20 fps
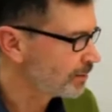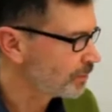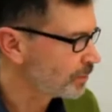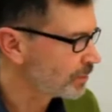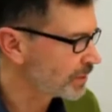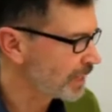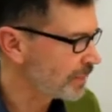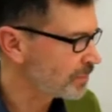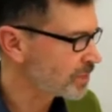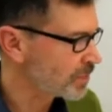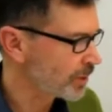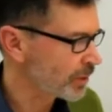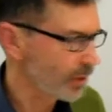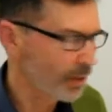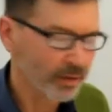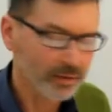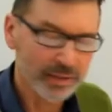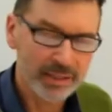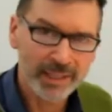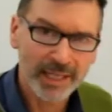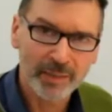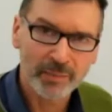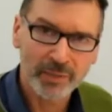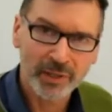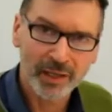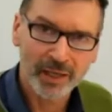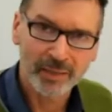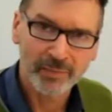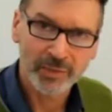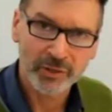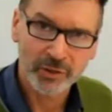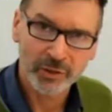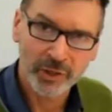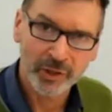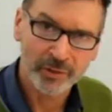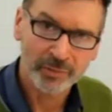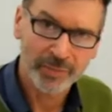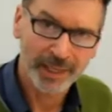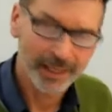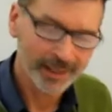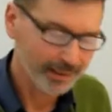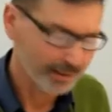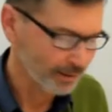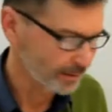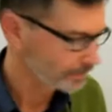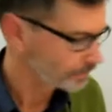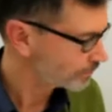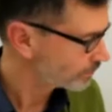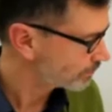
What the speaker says: which happens to be on at the same time as the show at Pataka.